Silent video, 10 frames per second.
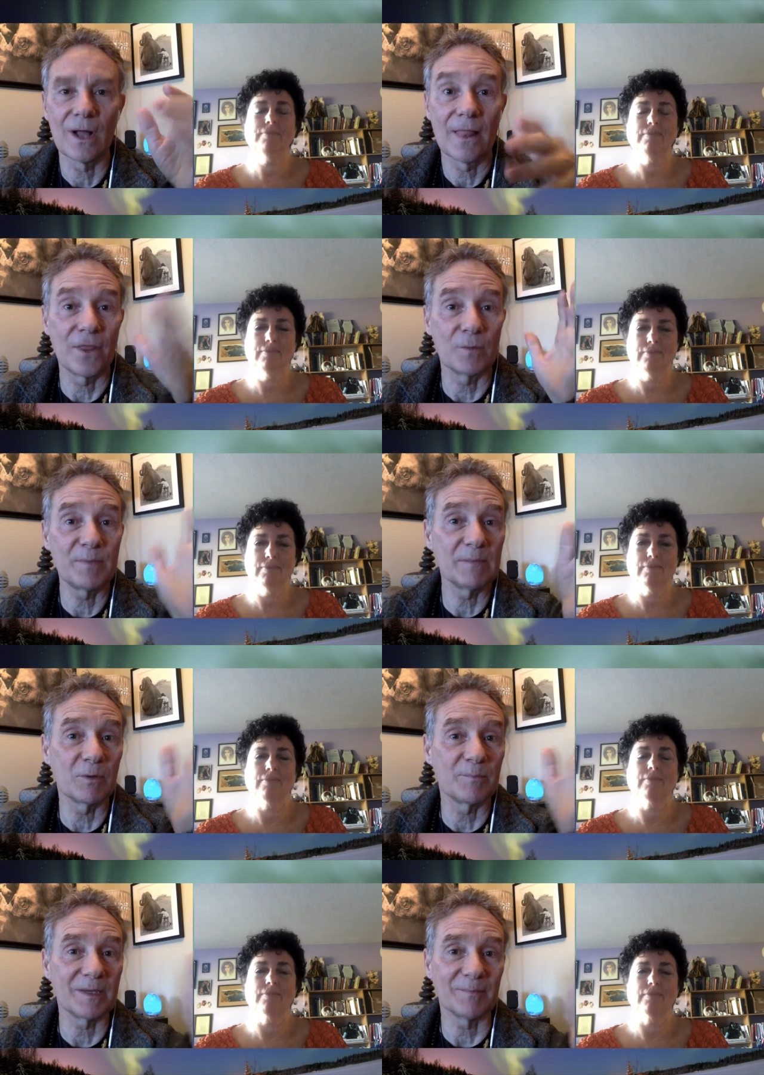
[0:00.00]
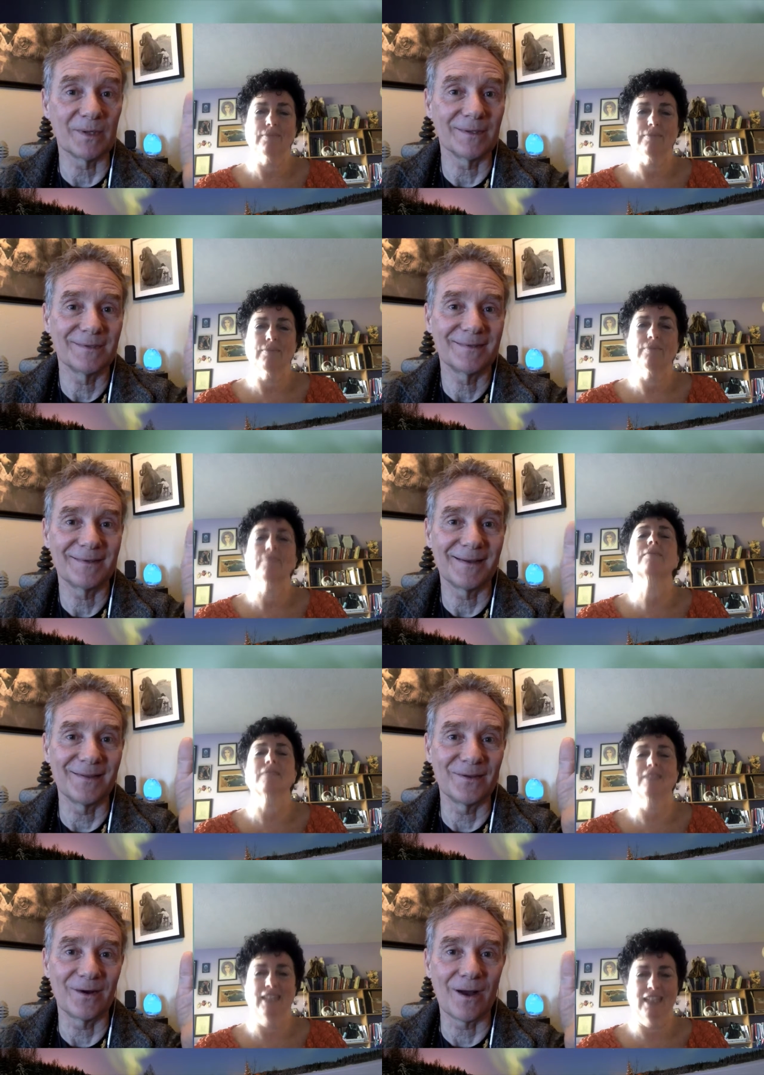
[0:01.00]
Speaker 1: they're people people. And
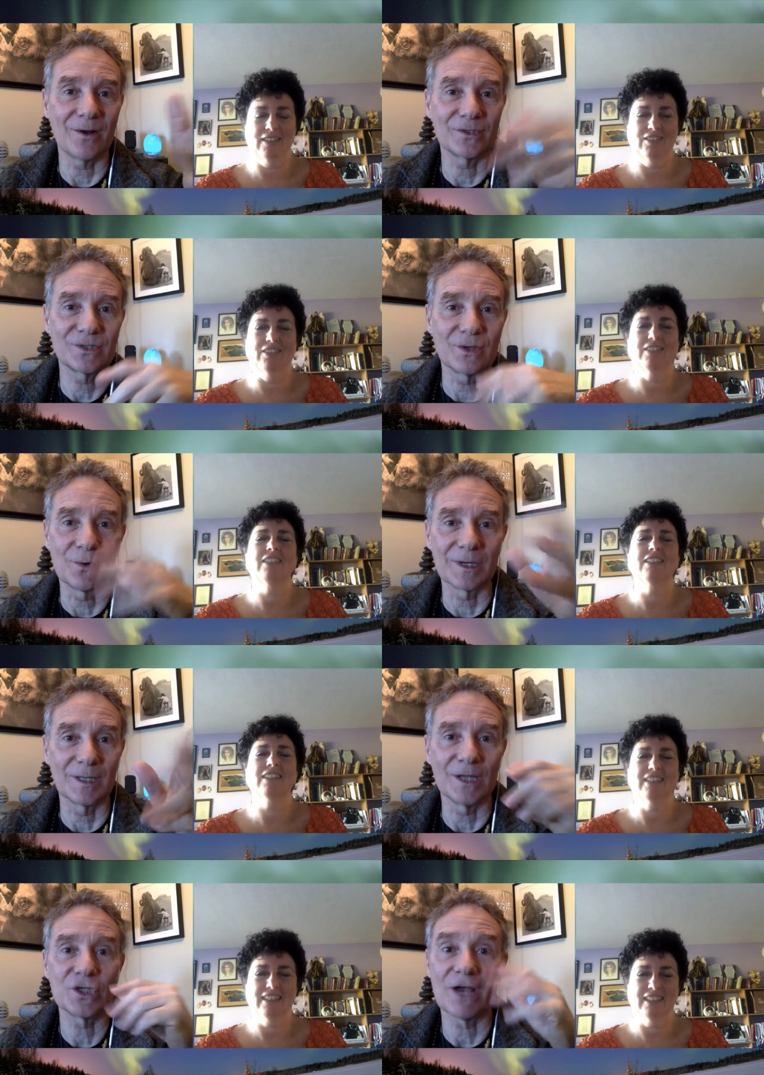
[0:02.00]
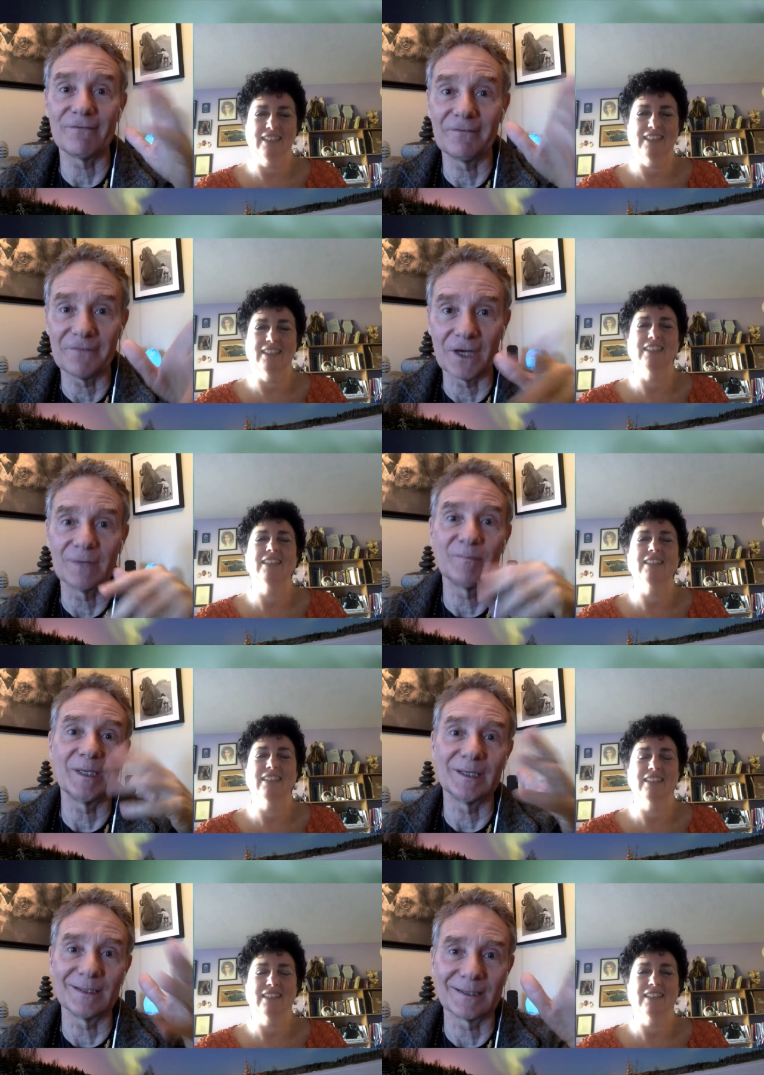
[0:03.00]
they're out to going to lunch, having fun,
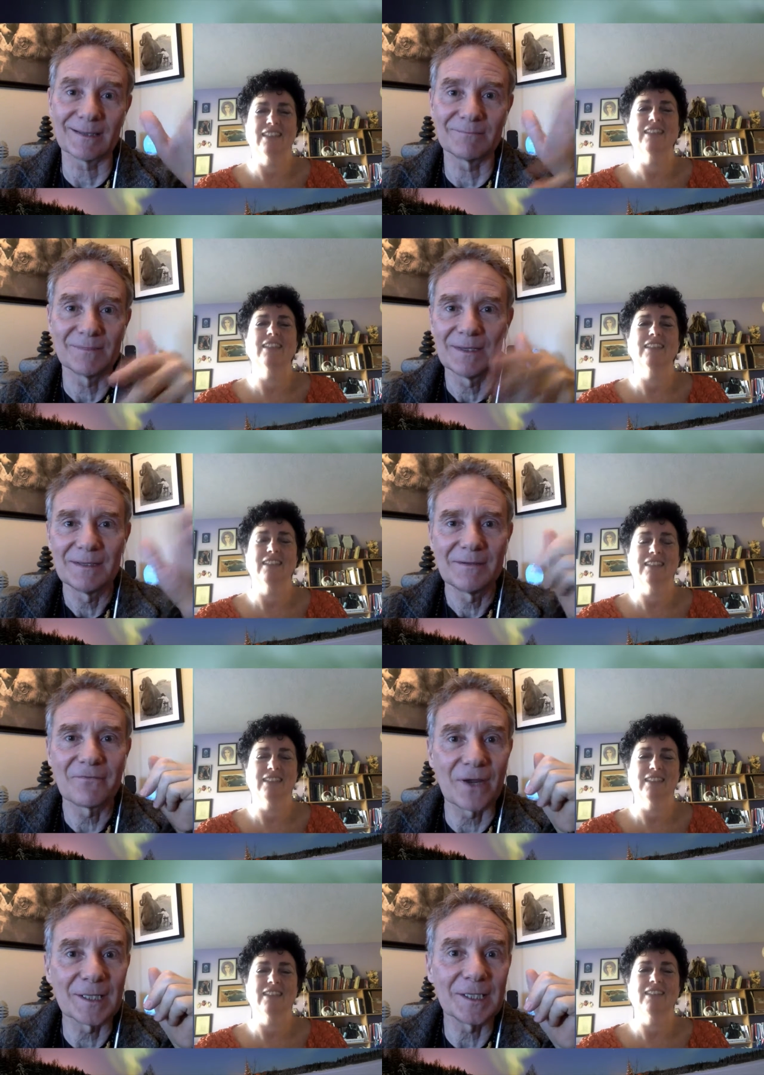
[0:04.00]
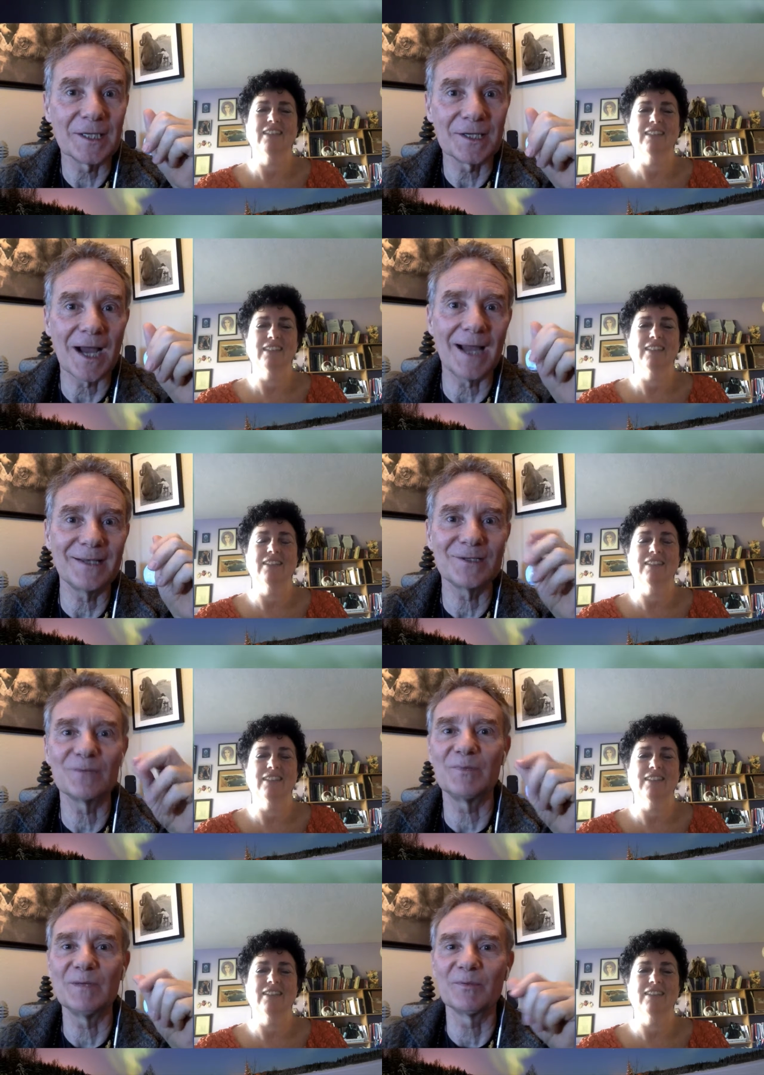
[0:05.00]
being friendly and kind to
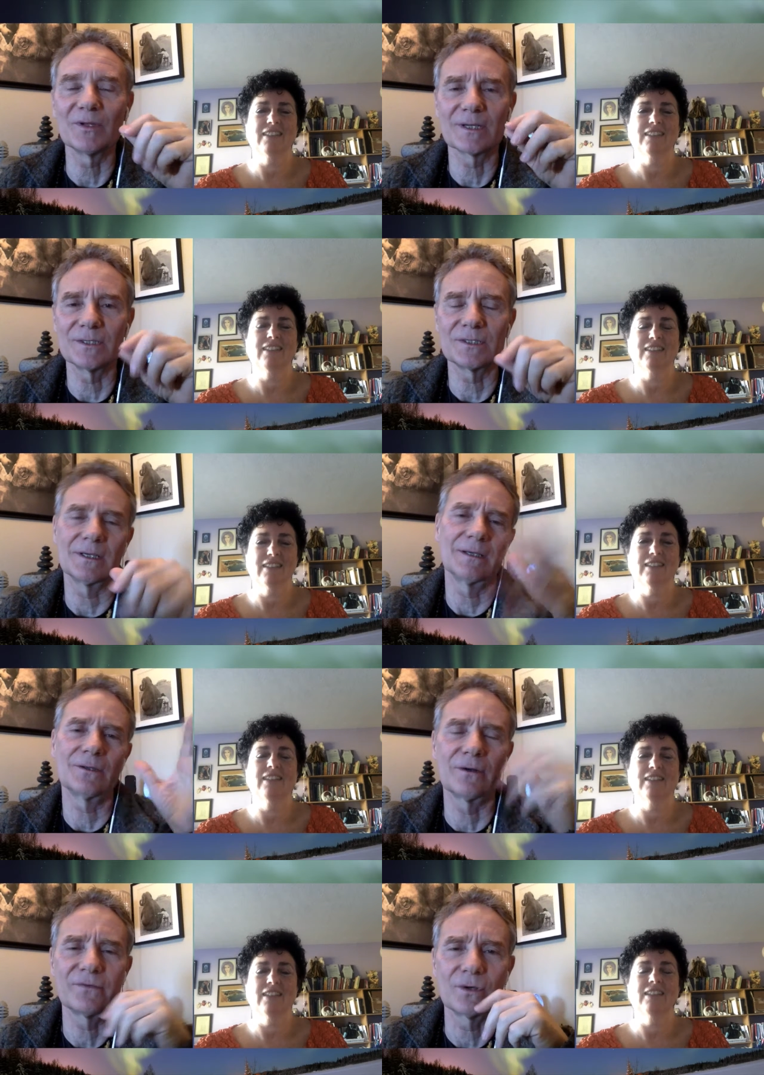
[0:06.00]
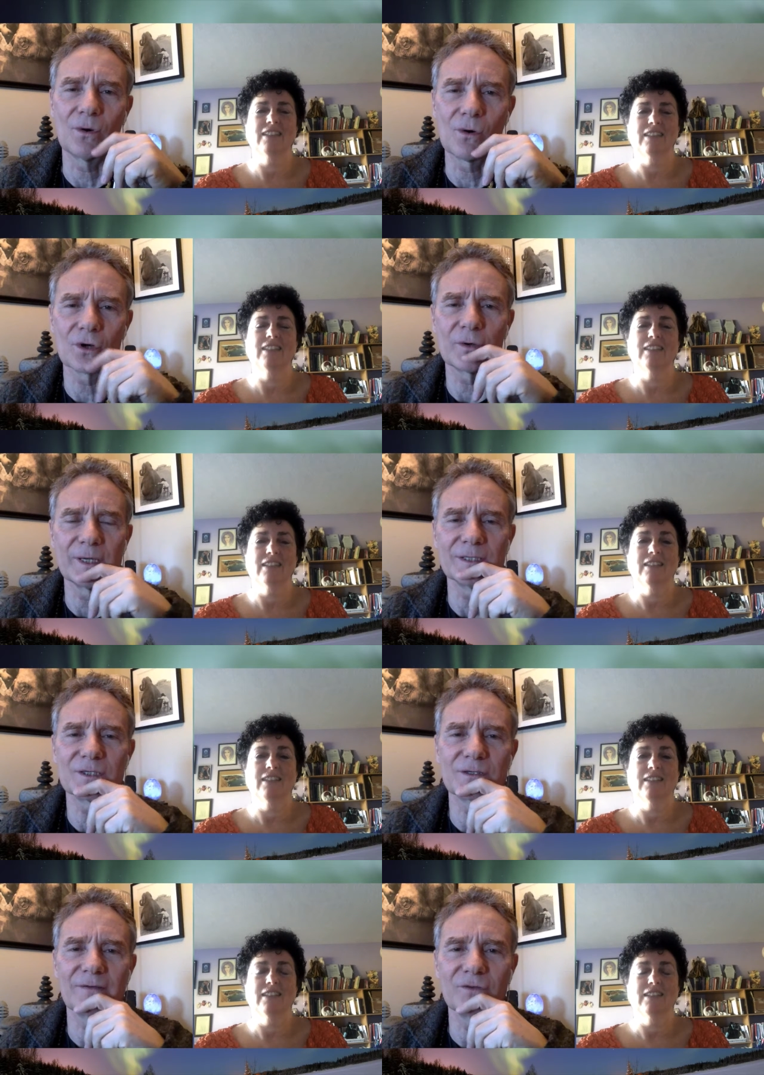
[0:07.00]
people. Because, uh, you know, if you're ornery and
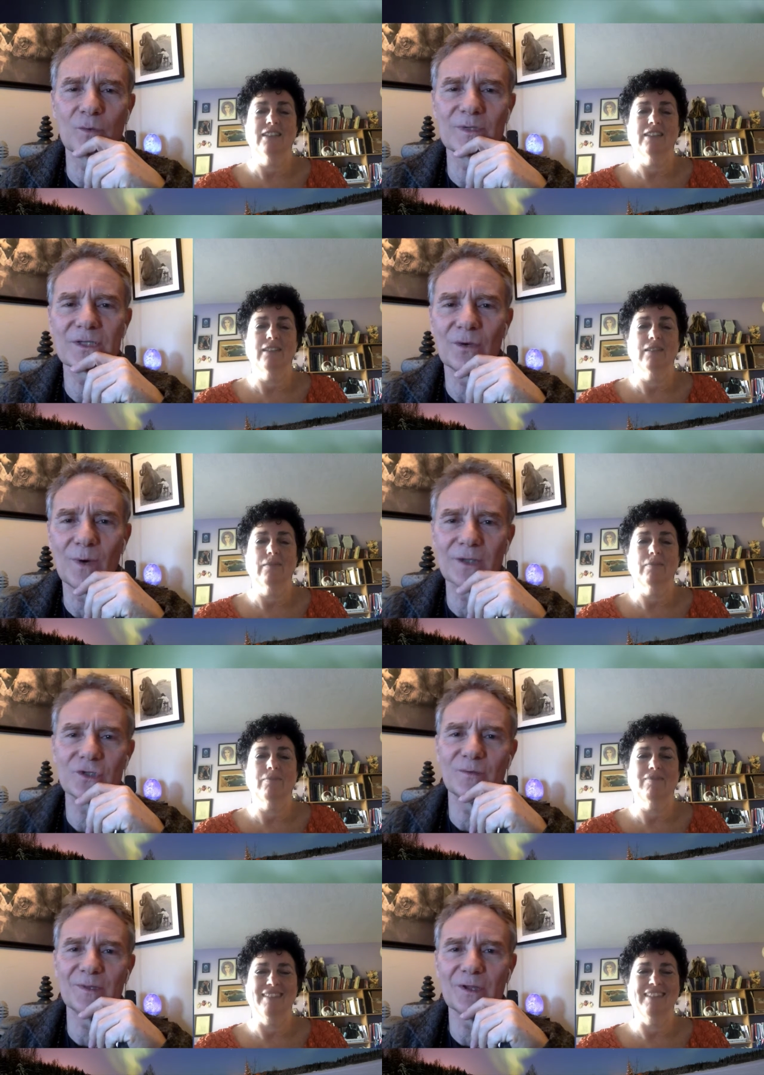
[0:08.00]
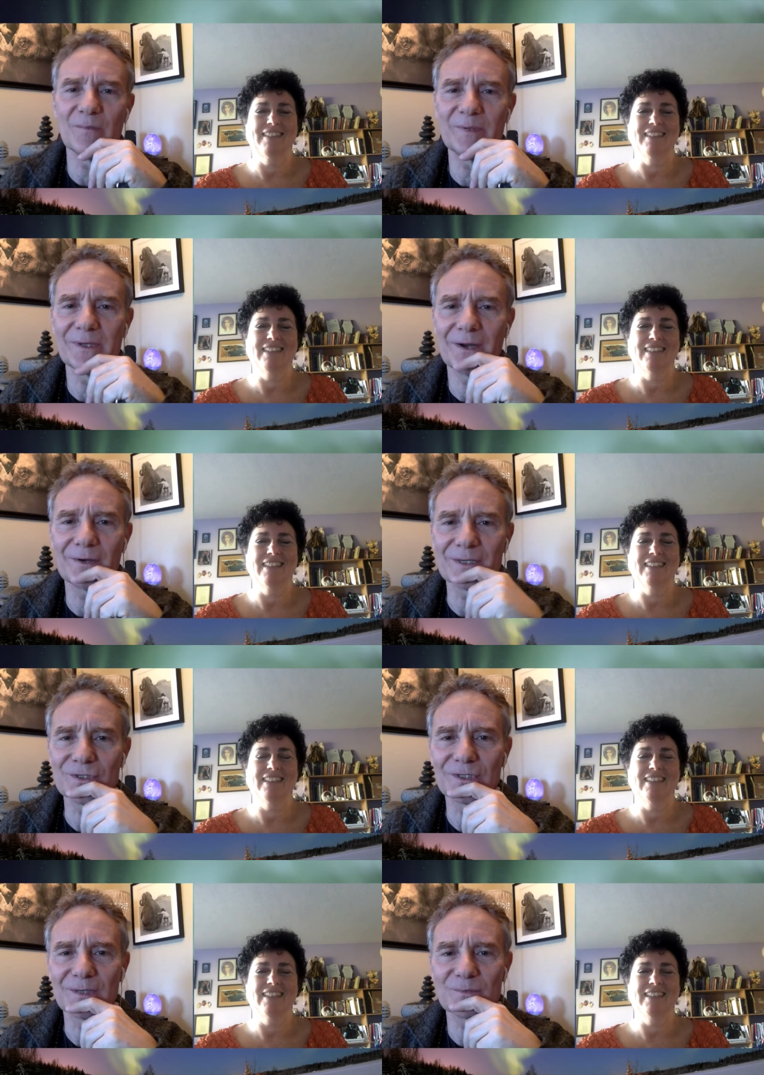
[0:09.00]
stuff, nobody's going to want you to be their PR
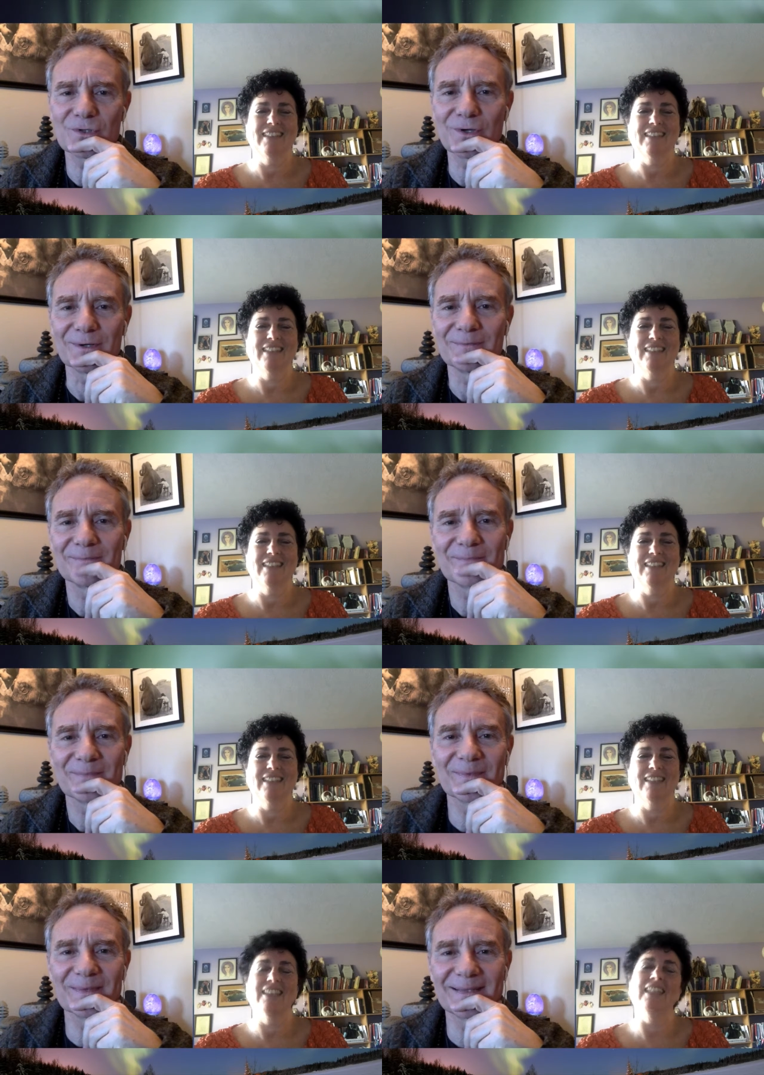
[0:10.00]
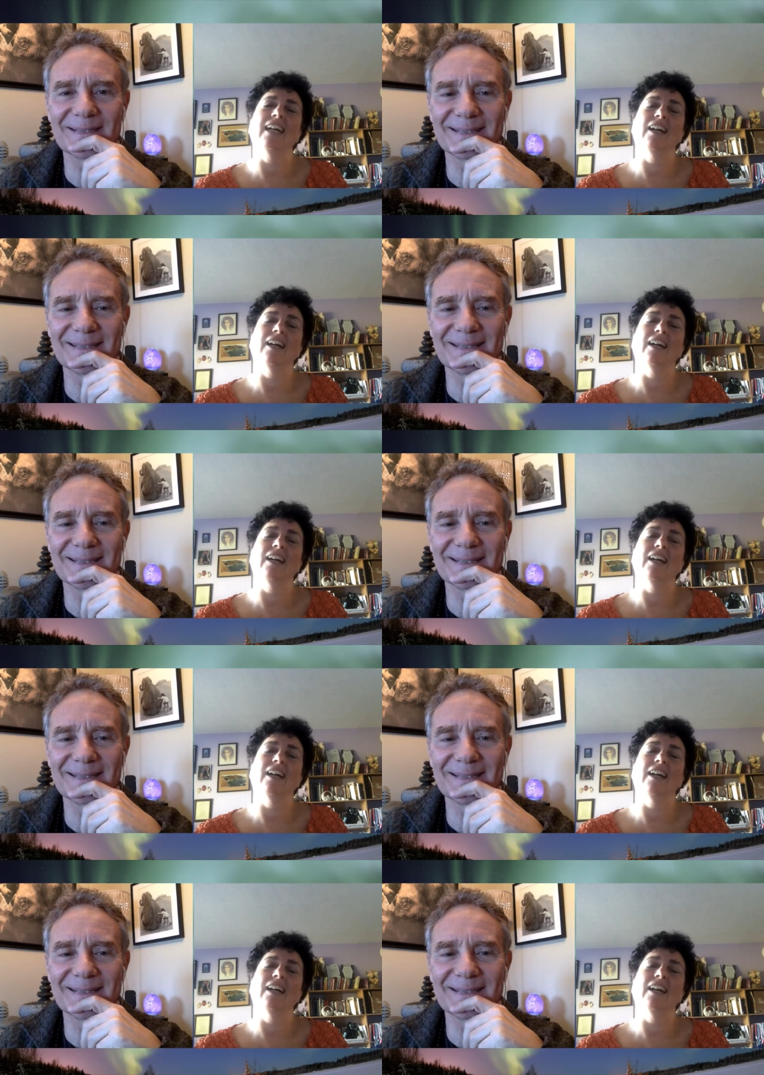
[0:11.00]
agent, I'm sure. yeah,